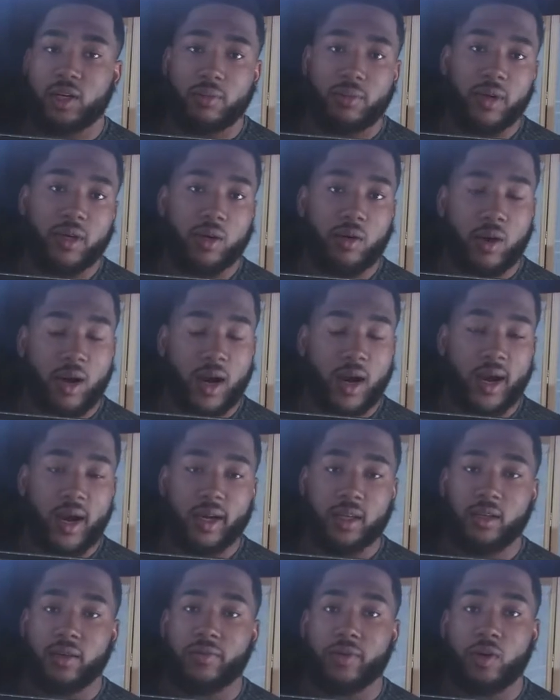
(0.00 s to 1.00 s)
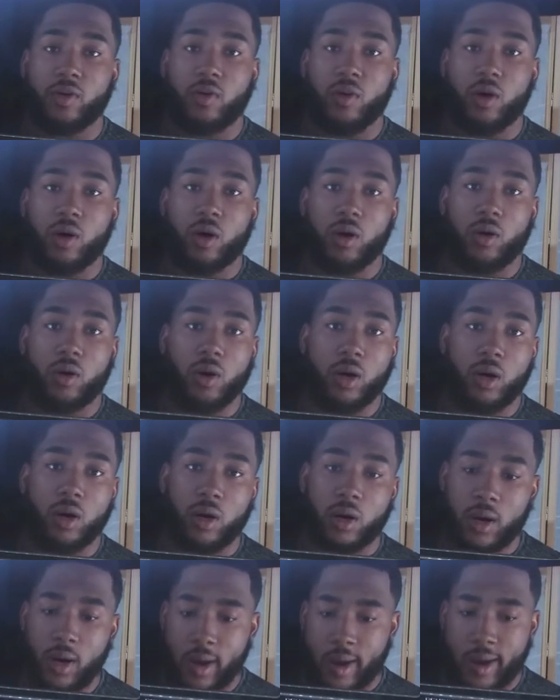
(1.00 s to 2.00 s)
depending on how active you are or
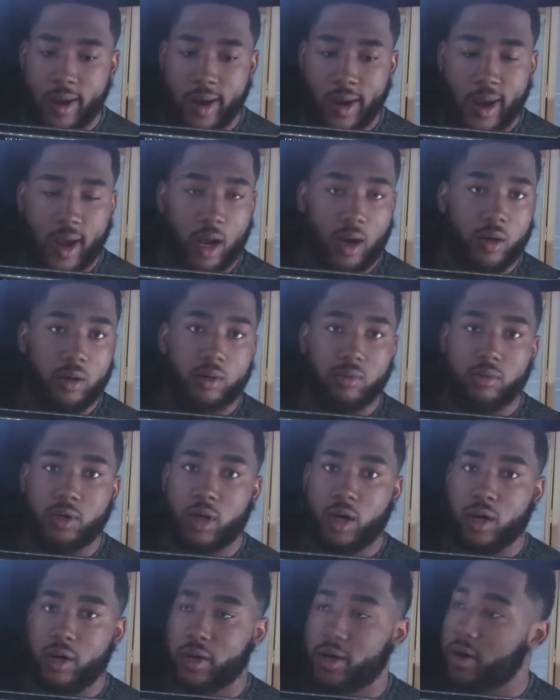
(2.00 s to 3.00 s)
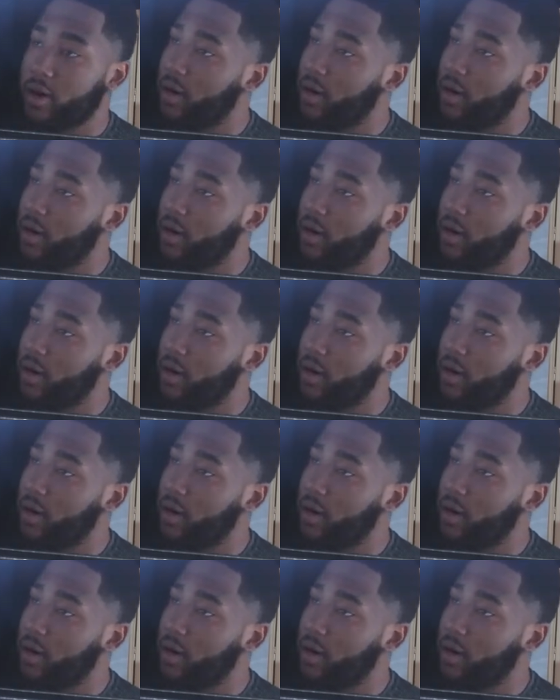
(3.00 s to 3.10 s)
how dirty your